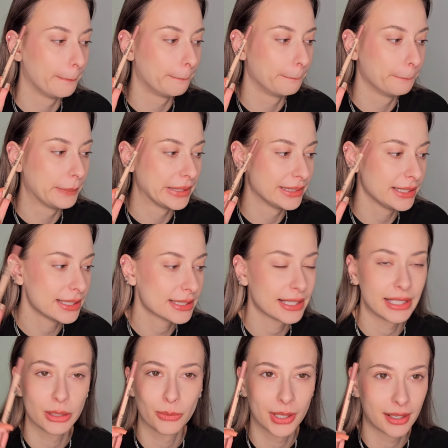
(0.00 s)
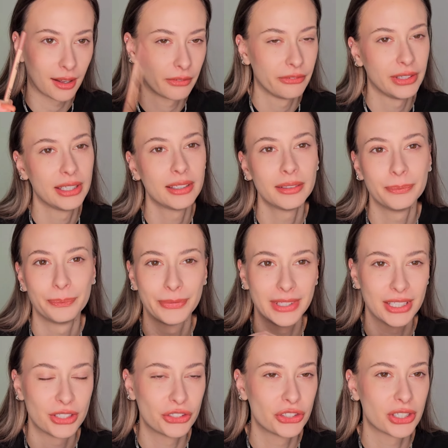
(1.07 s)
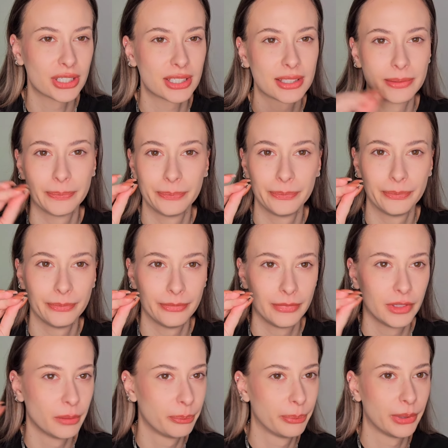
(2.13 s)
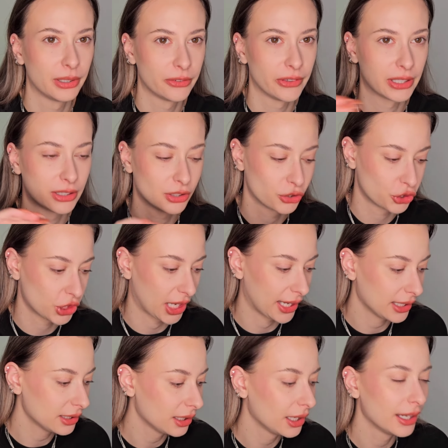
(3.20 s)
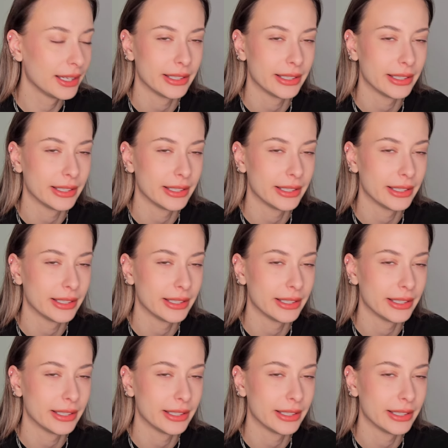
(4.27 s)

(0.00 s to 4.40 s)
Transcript: But this Anywhere Caffeine is just the perfect shade.